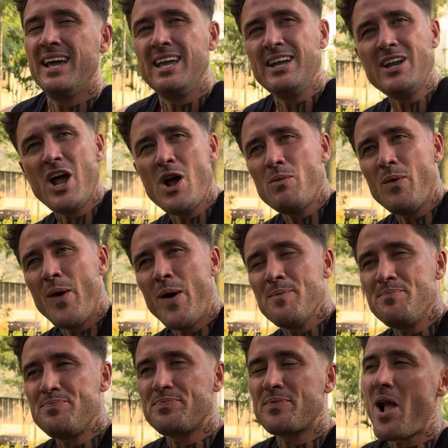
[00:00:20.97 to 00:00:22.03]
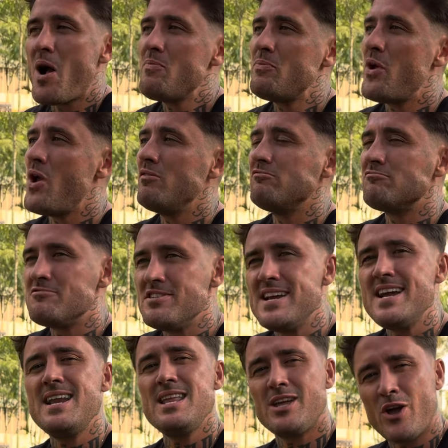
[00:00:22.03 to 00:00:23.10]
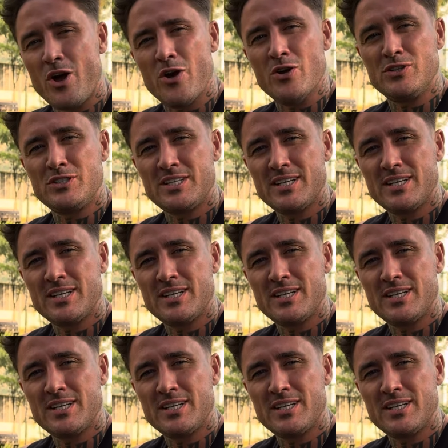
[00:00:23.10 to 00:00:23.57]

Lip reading: you know what? I'm doing really good.